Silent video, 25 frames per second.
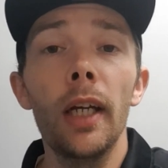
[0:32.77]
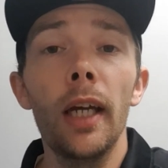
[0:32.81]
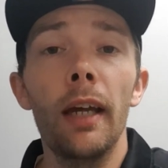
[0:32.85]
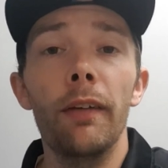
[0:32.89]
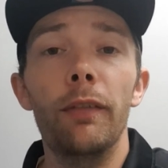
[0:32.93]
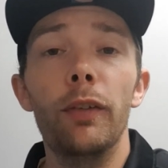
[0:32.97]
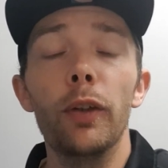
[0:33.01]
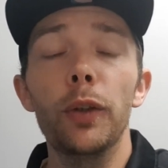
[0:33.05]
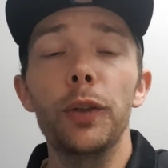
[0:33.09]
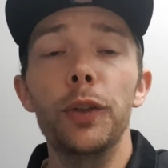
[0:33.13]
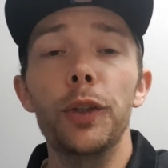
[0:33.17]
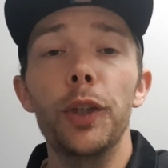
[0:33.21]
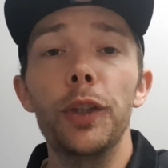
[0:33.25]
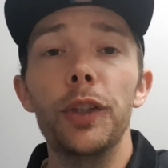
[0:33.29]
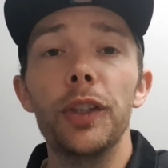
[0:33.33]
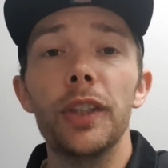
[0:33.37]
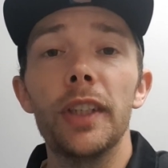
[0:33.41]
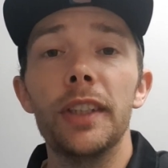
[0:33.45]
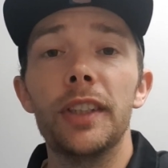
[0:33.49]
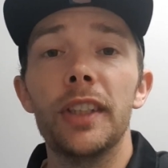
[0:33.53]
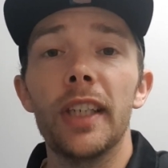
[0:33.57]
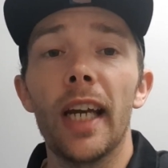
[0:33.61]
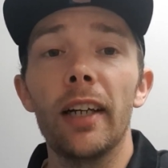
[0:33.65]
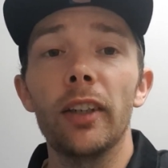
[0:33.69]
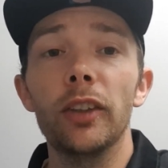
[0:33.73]
If you're new to
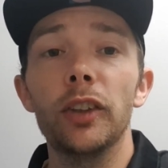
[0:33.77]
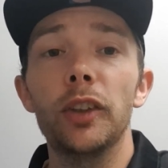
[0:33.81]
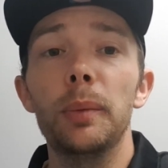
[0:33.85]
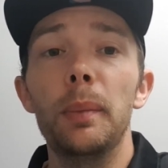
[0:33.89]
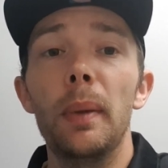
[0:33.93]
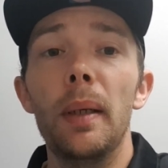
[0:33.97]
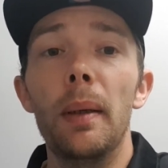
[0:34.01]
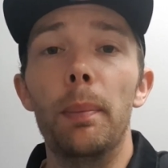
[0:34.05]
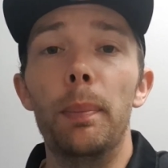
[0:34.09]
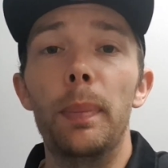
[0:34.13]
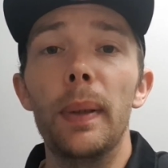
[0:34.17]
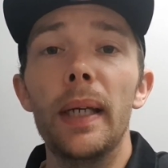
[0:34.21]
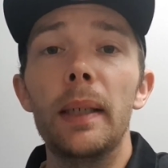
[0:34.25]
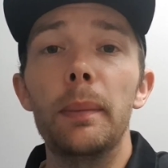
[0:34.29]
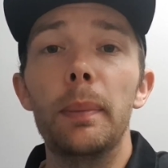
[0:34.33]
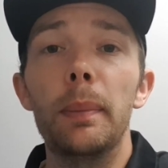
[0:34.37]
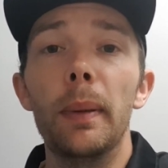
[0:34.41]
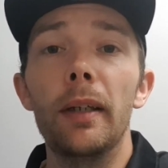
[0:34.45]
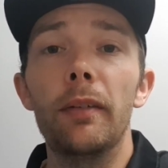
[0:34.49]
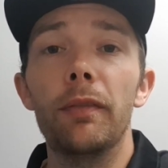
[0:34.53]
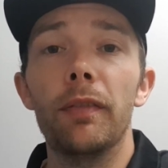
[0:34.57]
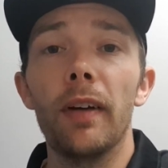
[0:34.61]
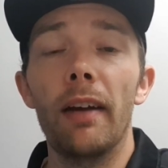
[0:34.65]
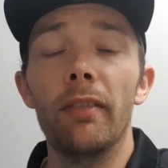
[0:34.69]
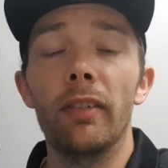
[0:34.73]
the channel, do me a big
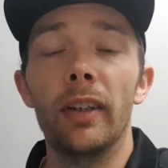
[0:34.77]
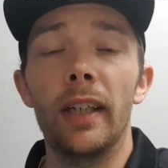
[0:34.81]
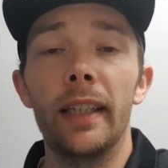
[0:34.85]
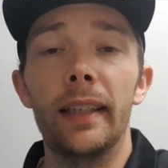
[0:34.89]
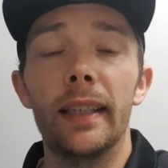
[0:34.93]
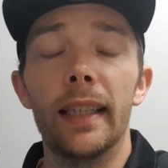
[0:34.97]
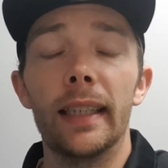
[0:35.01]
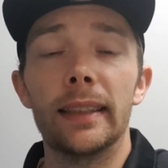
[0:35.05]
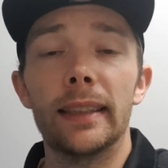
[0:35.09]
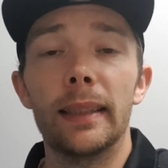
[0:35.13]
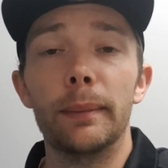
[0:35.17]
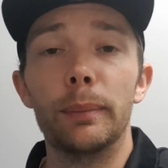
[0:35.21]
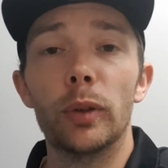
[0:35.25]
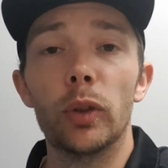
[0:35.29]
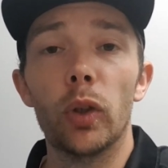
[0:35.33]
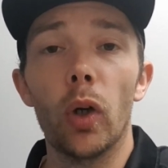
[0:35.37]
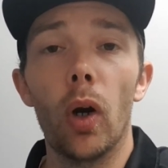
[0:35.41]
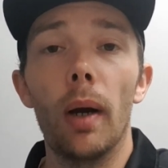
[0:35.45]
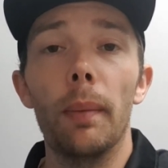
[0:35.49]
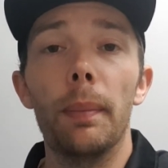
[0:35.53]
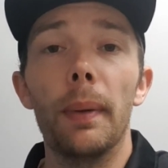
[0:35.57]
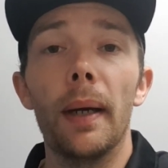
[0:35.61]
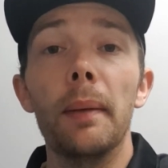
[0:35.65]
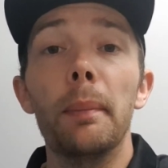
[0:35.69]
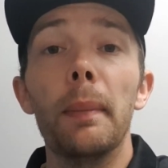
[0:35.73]
favor and hit that
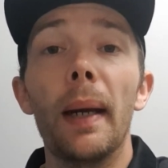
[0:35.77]
subscribe button.